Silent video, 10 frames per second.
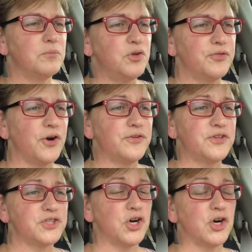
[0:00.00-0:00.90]
You've heard
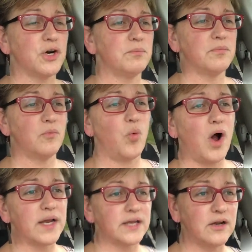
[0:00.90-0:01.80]
the term
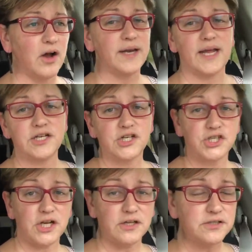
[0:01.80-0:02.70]
walking on
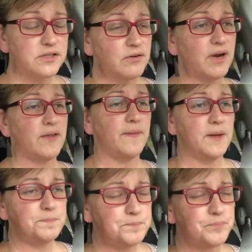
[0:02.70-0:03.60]
eggshells around
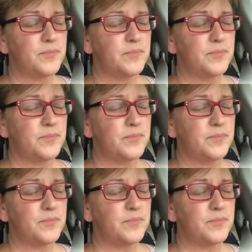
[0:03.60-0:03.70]
them.